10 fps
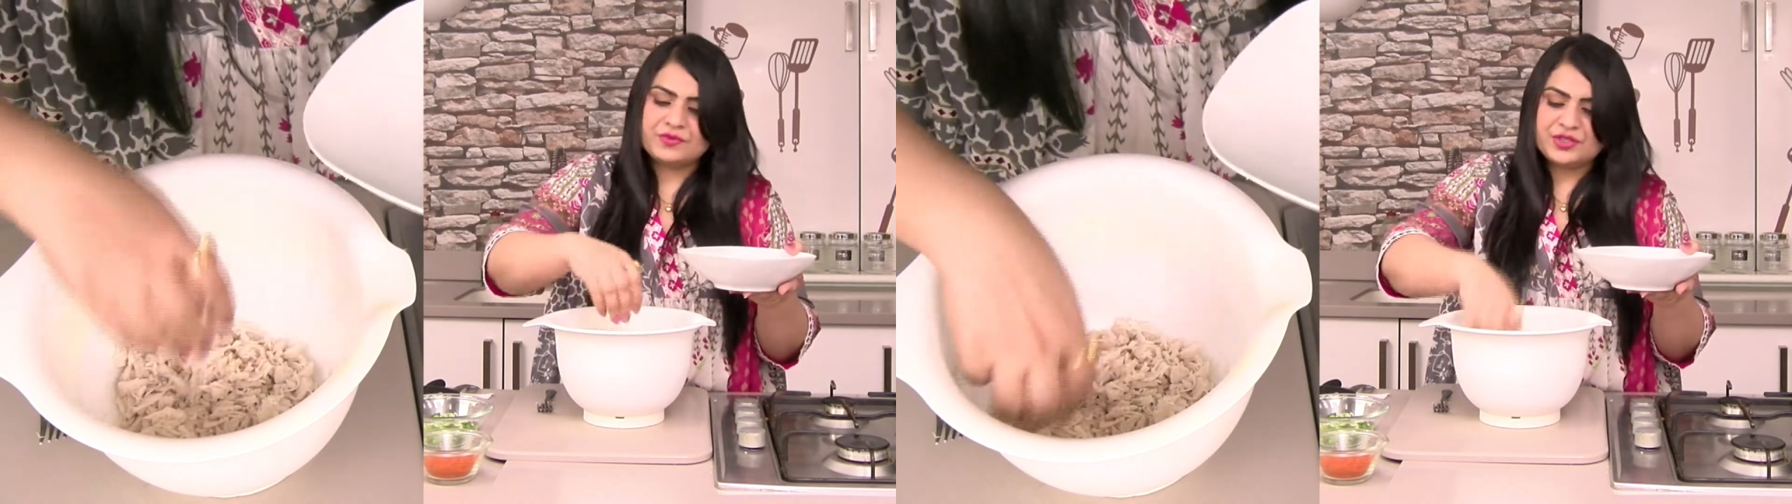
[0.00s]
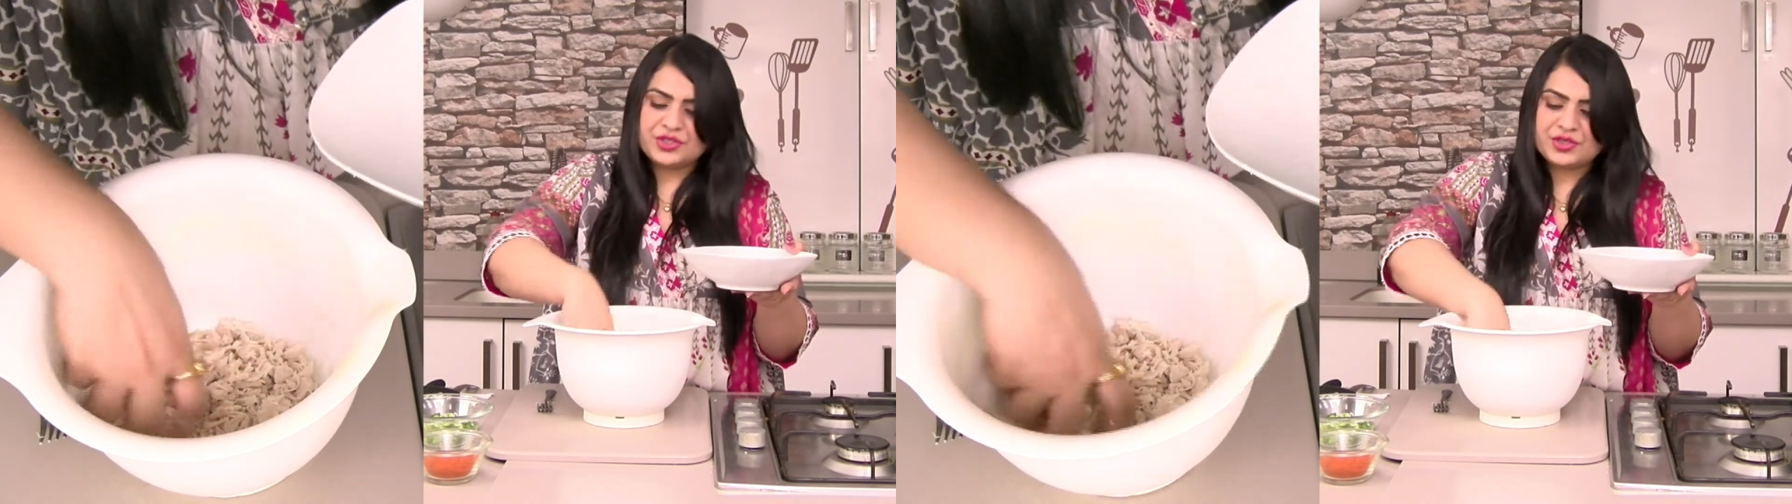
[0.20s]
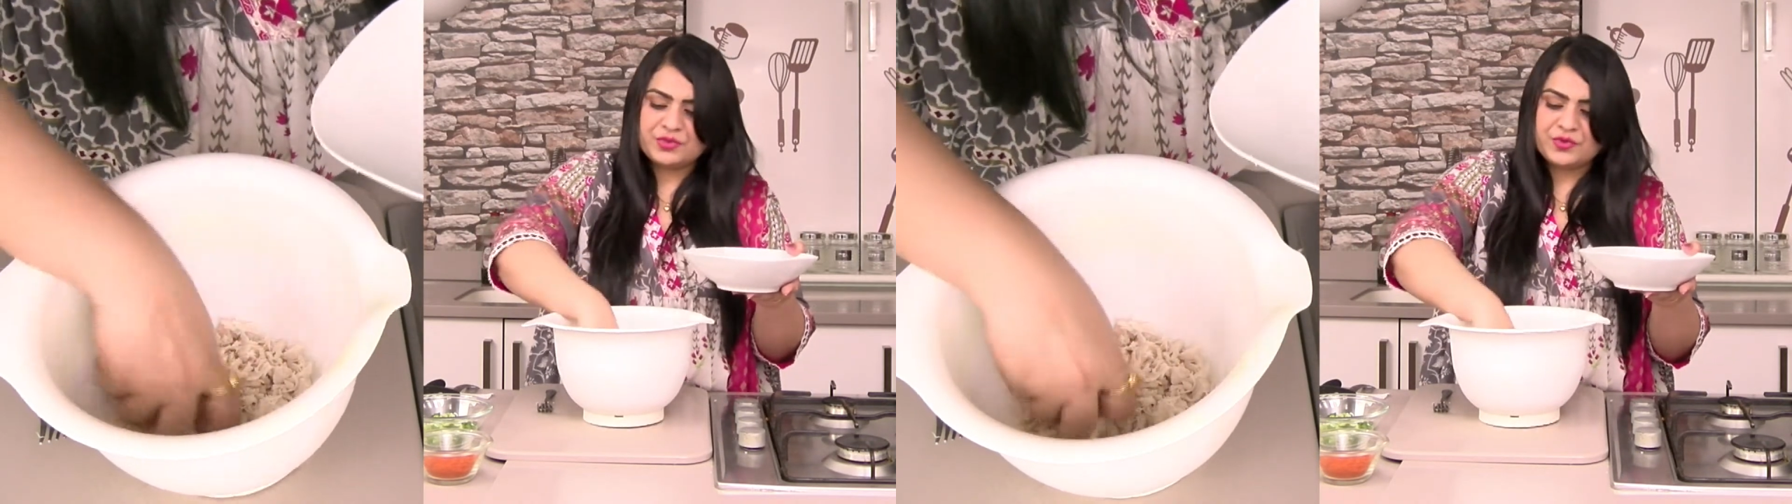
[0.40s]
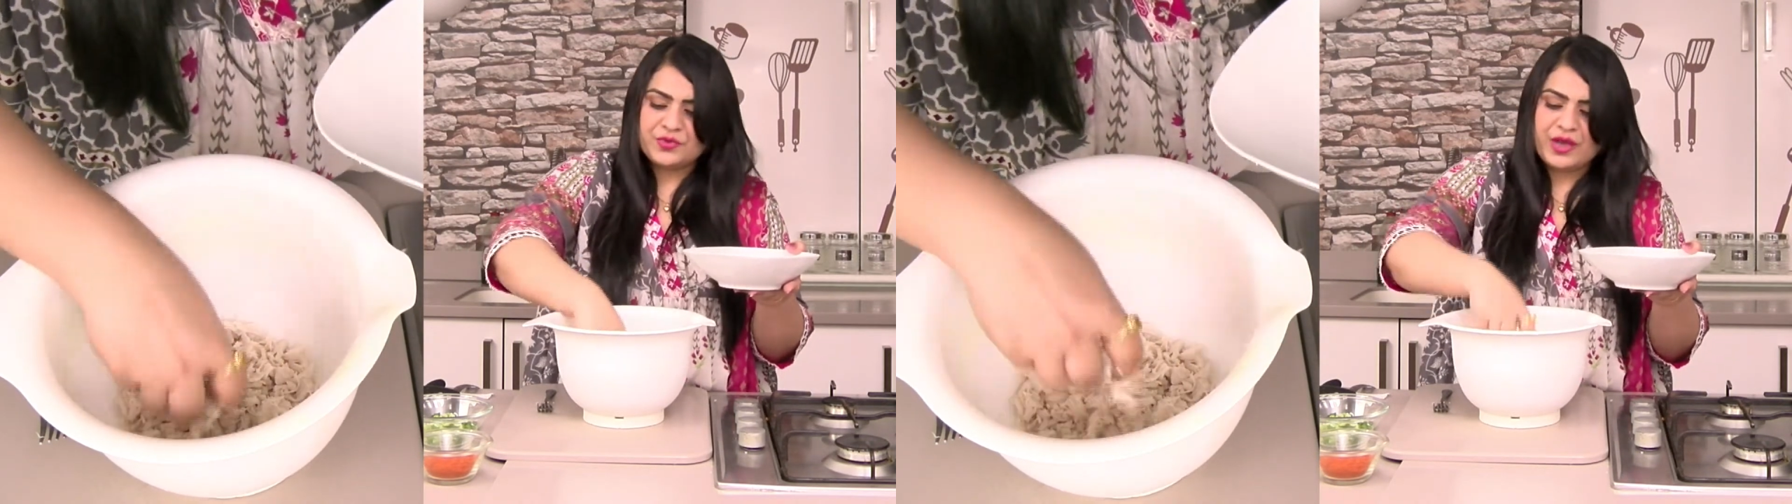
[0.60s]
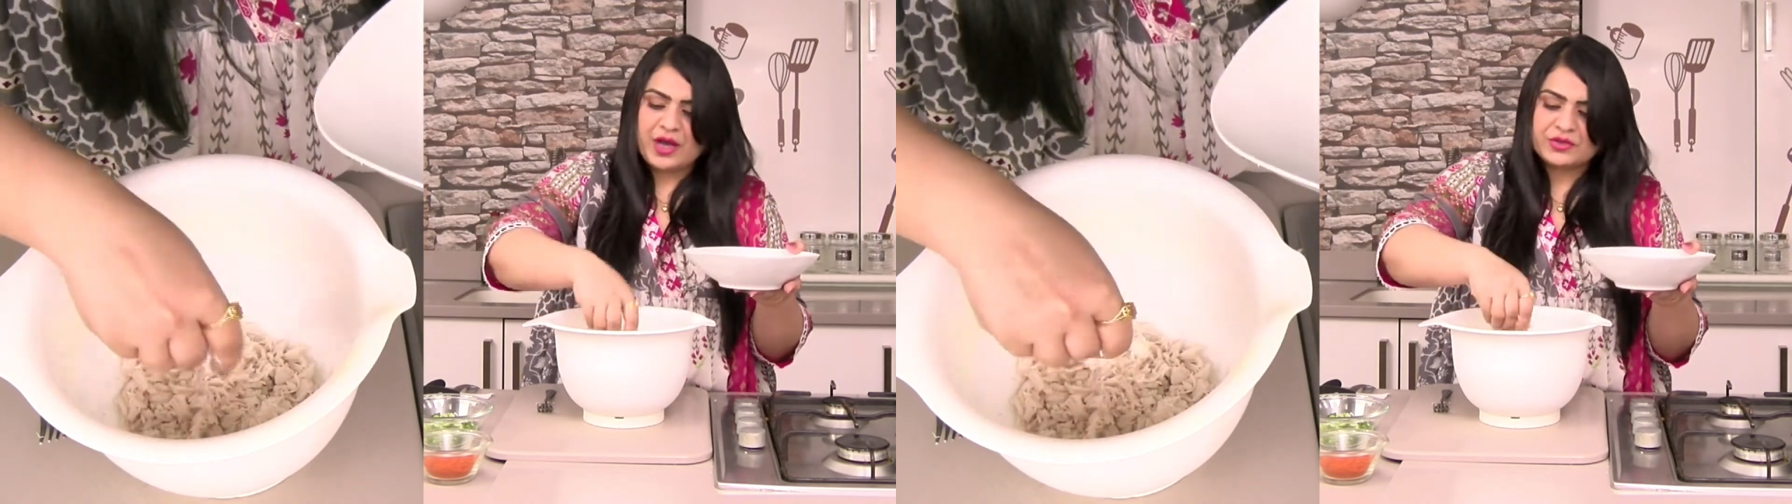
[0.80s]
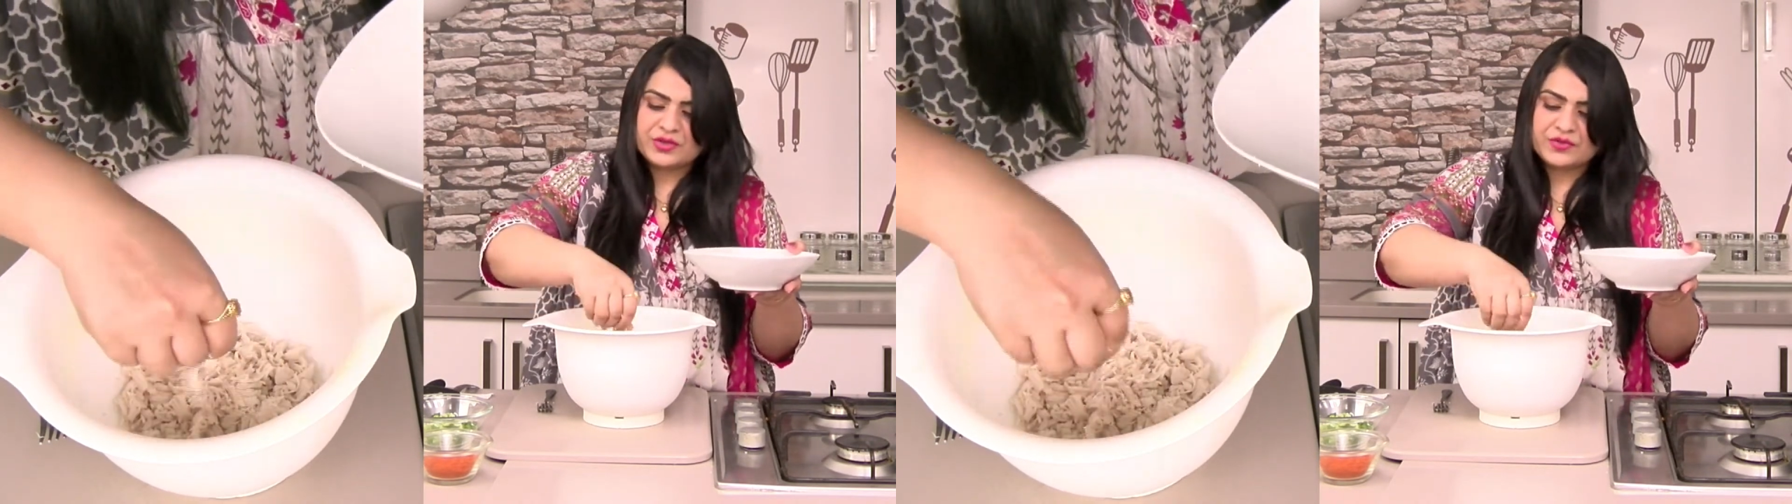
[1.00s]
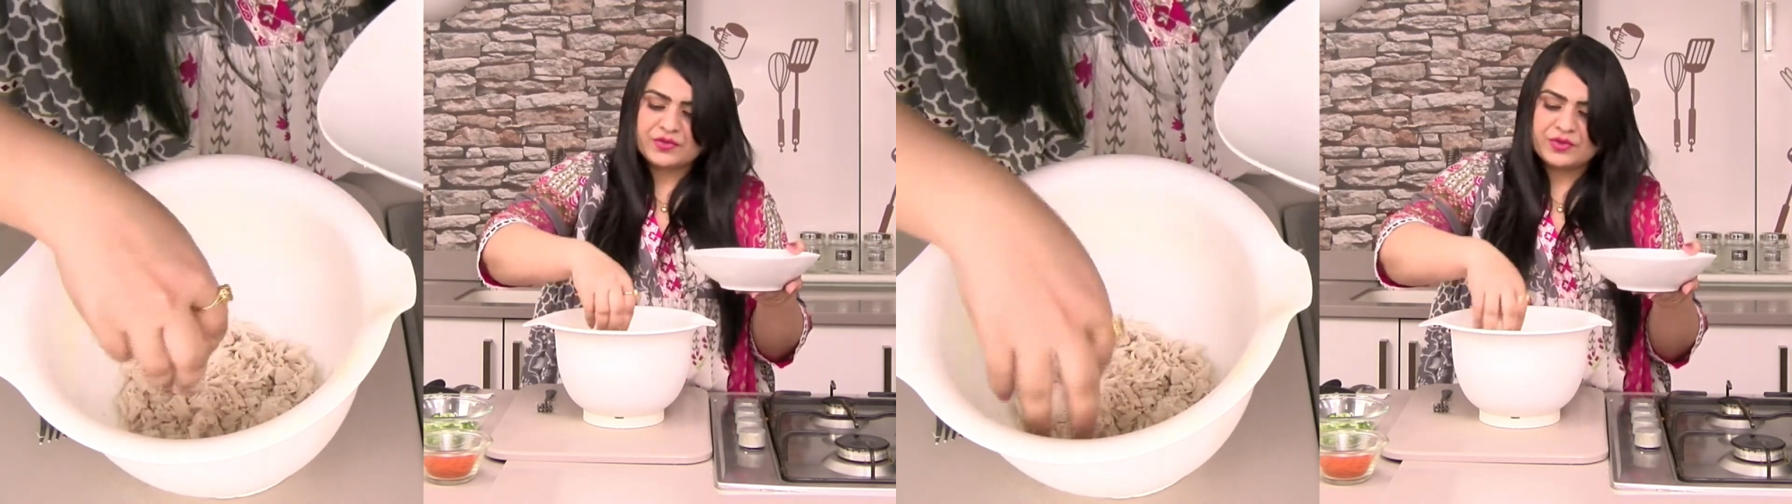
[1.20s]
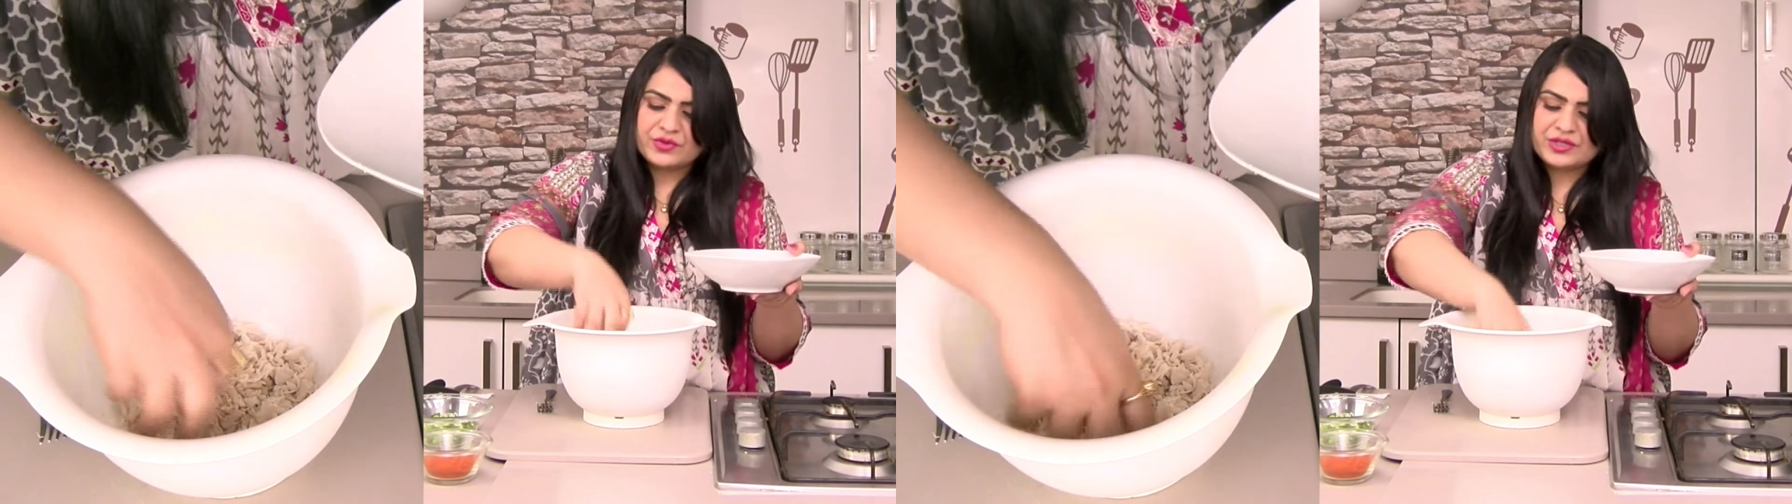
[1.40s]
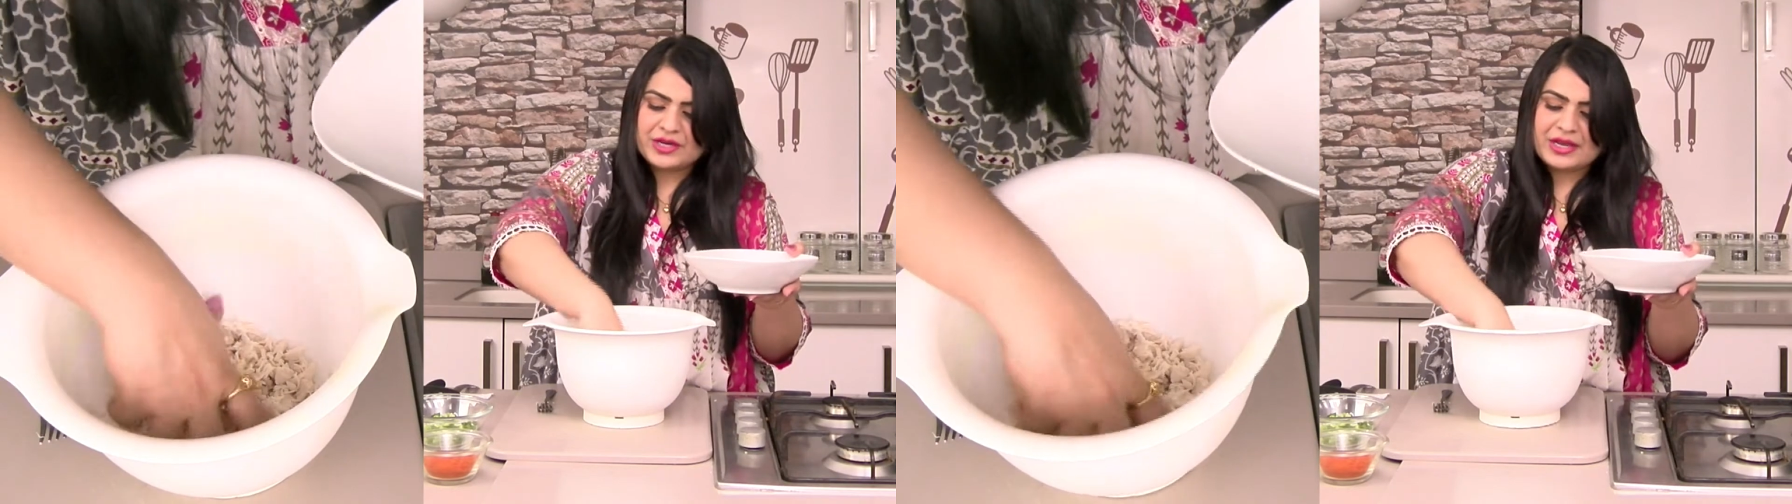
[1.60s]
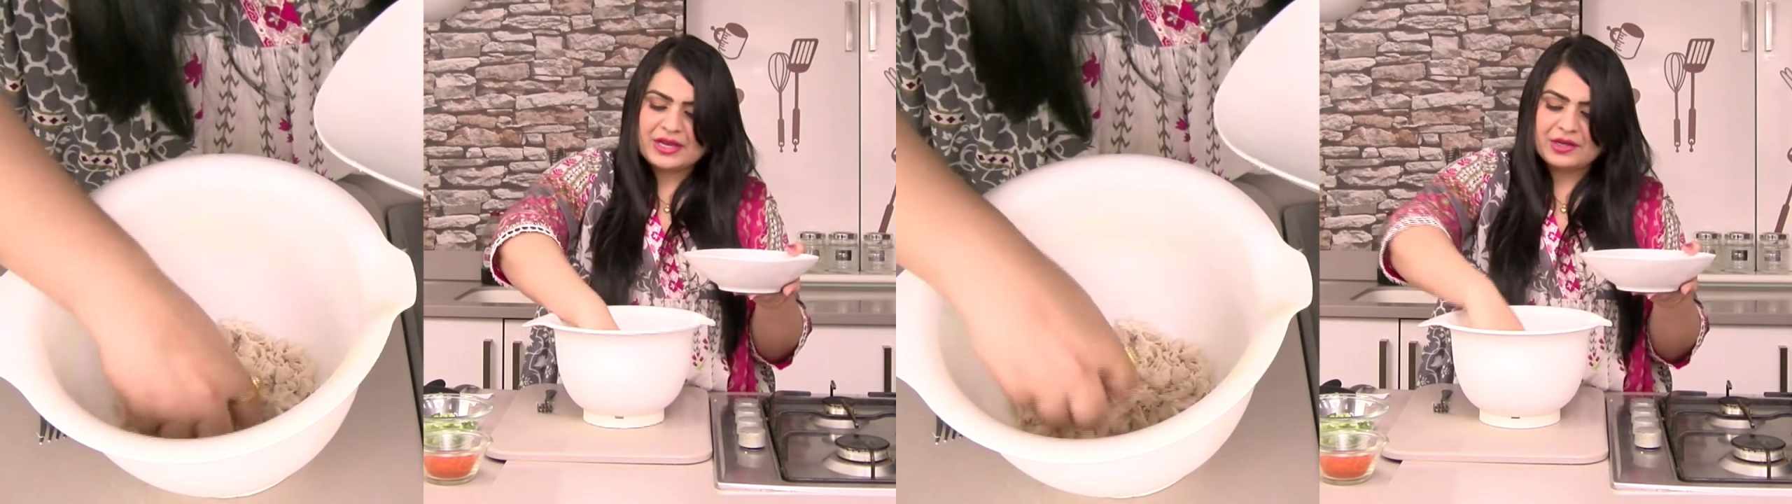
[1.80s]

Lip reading: we just remove it out of water,